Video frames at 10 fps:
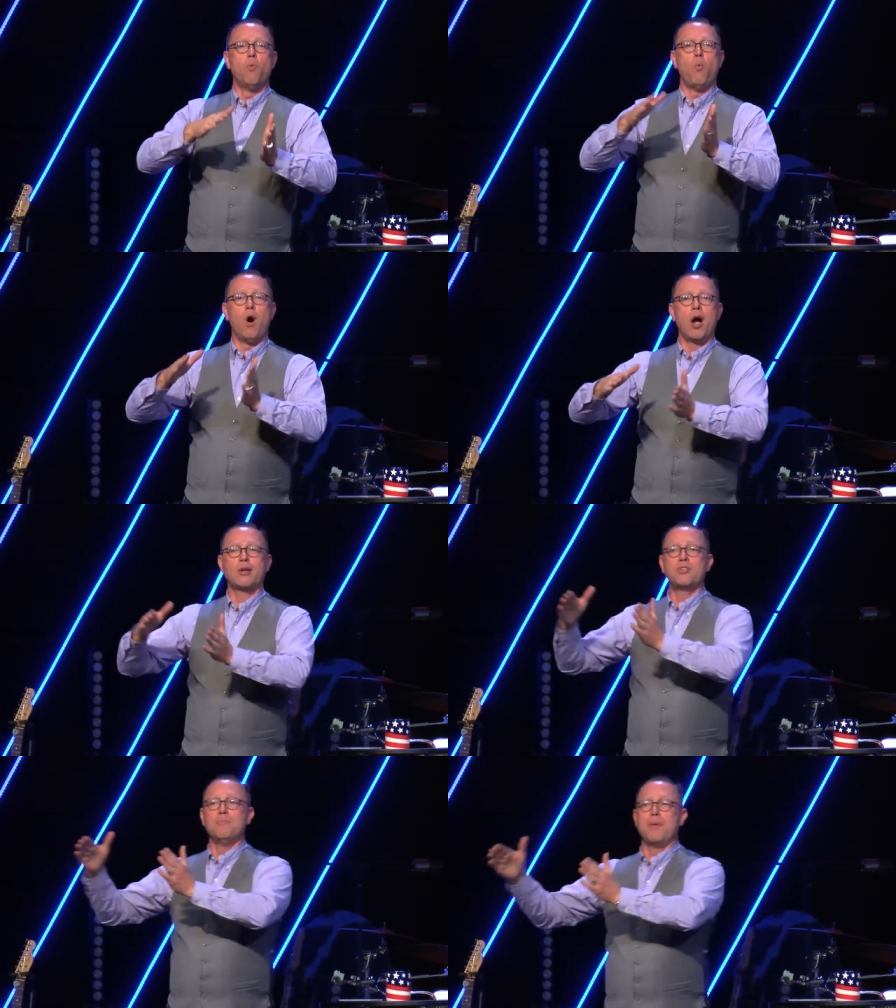
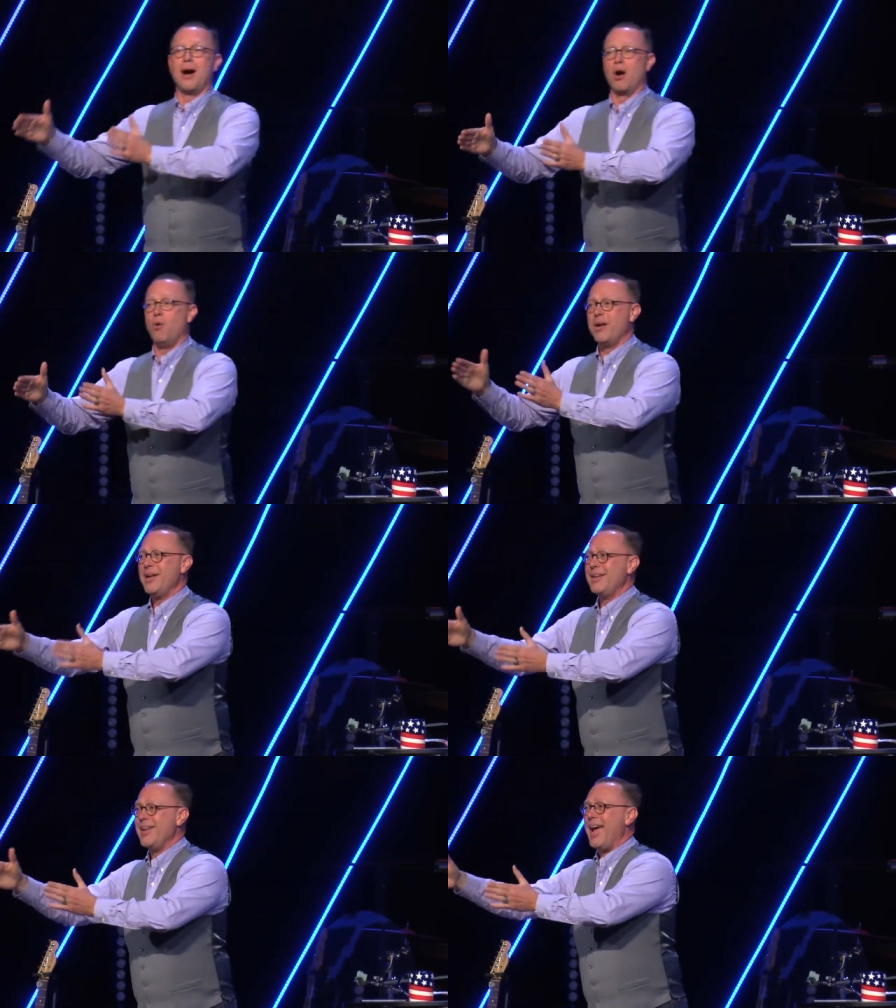Walk tomorrow
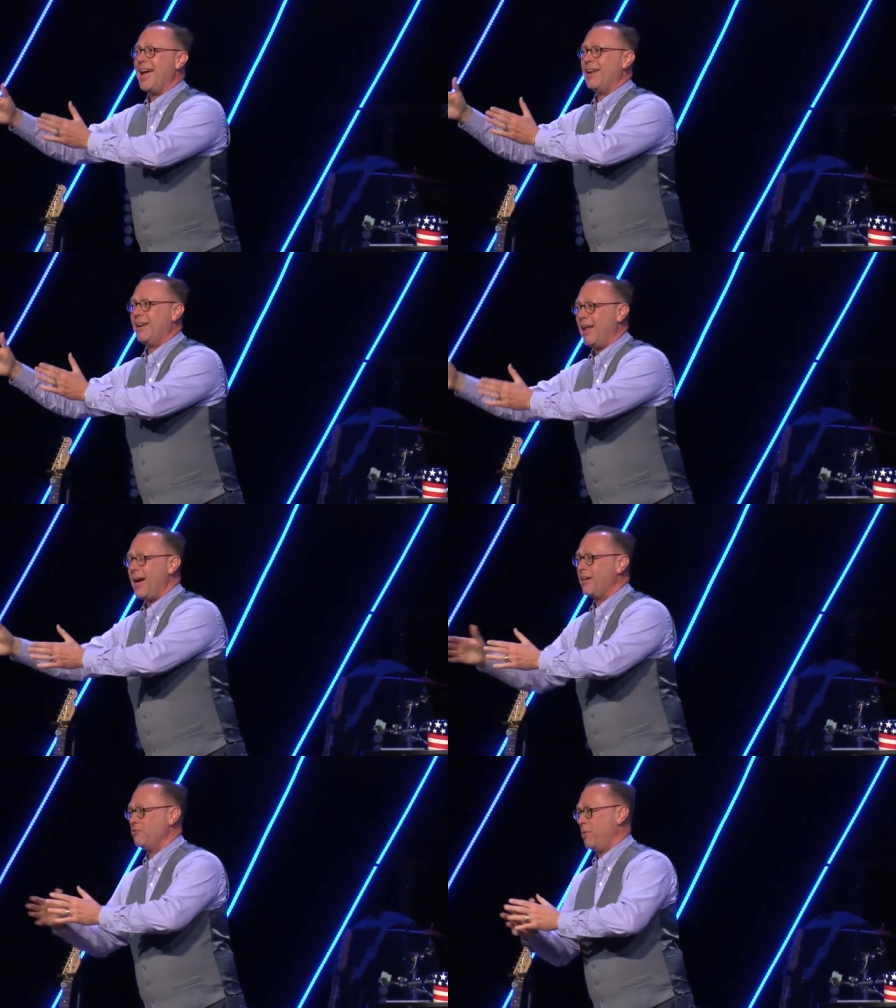in that
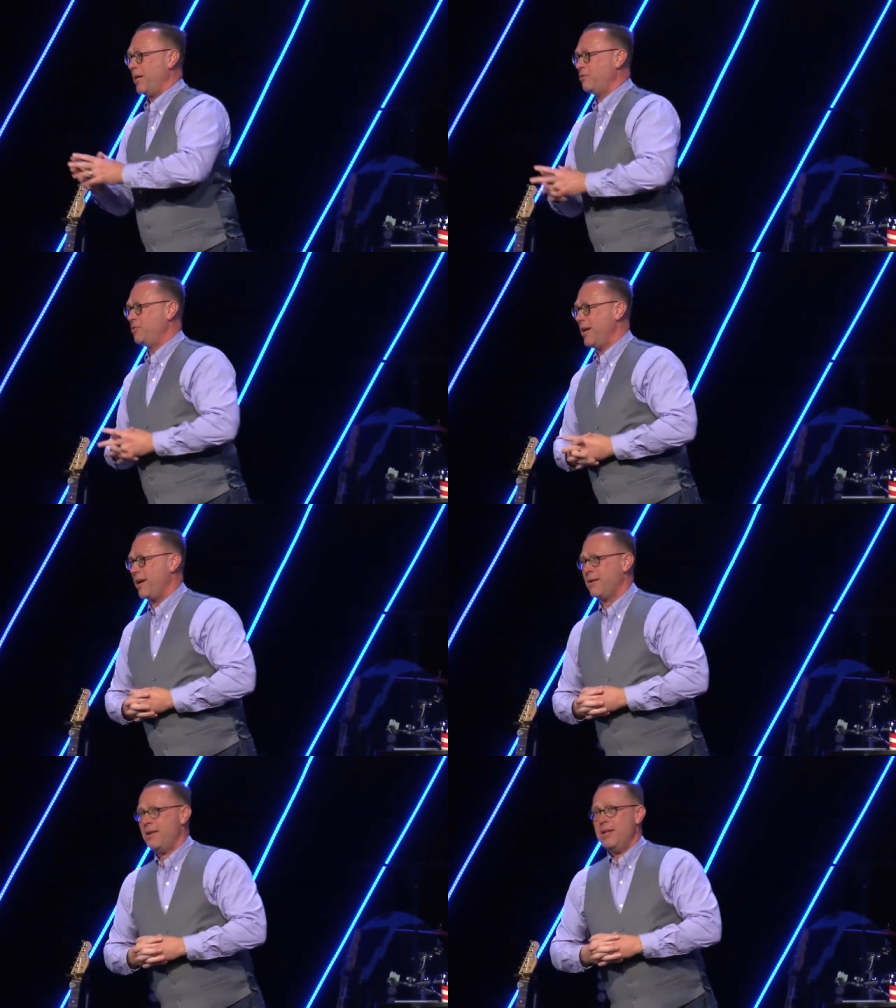light, is what he's
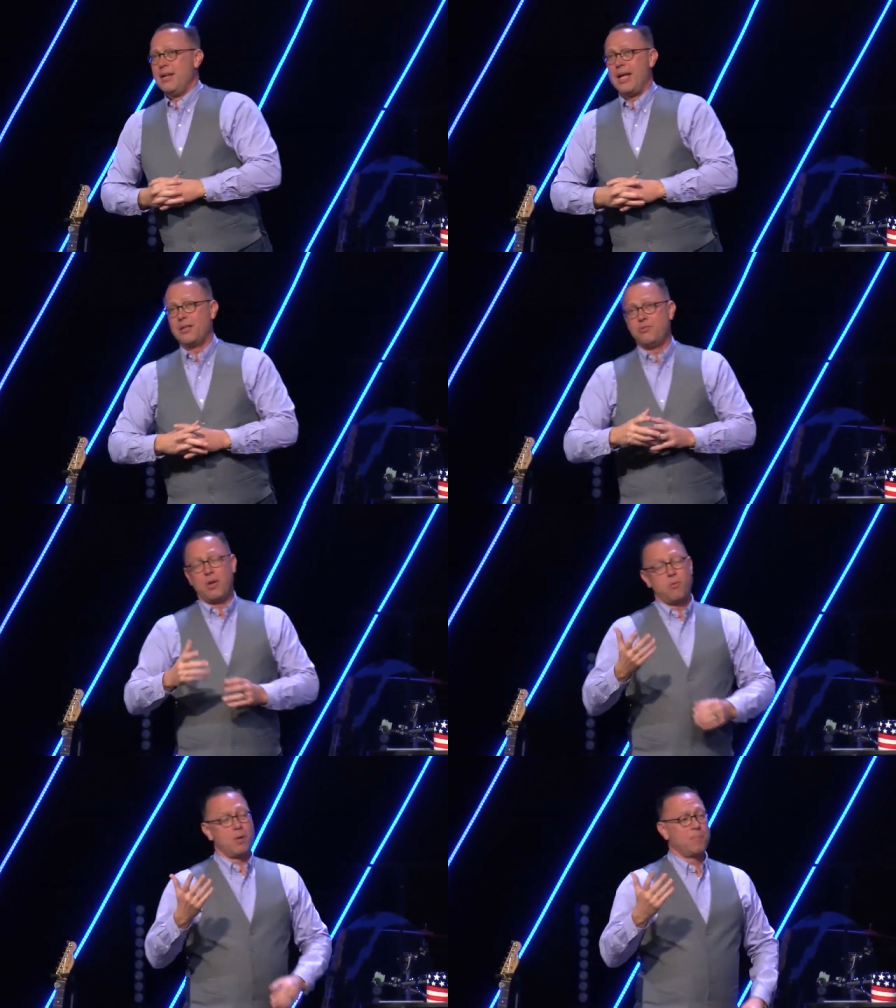saying. Now, there's
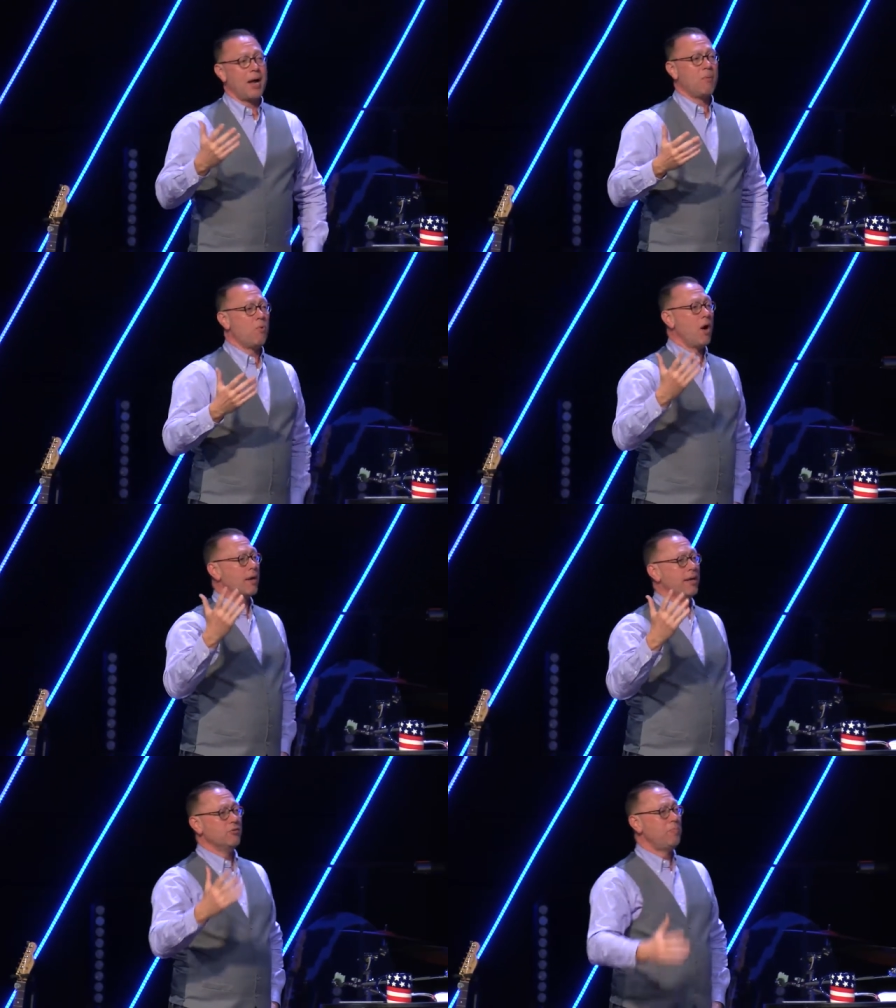only one problem
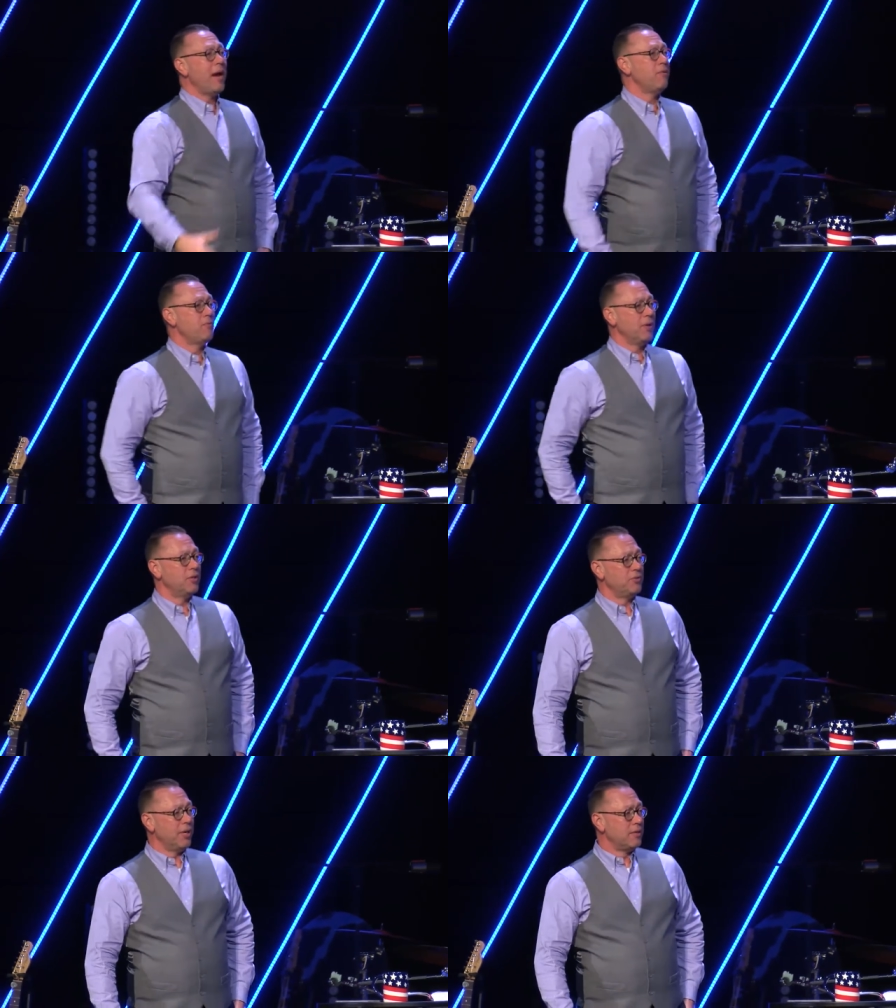walking is painful,
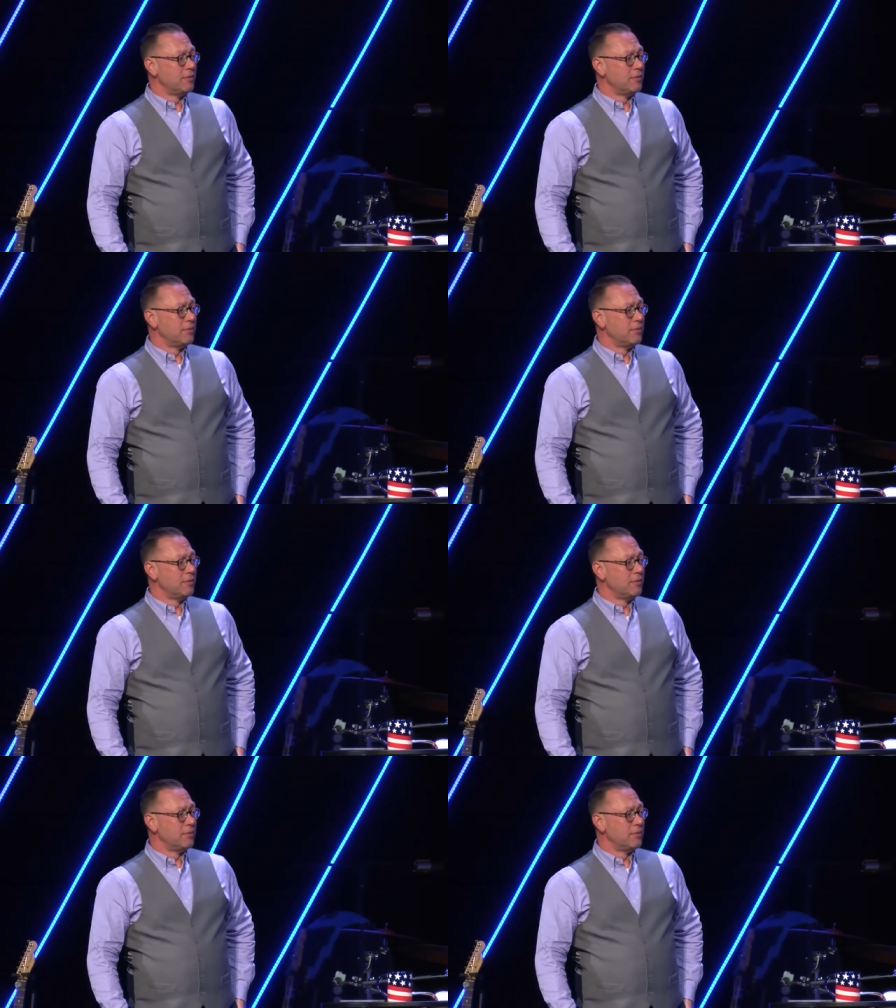isn't it?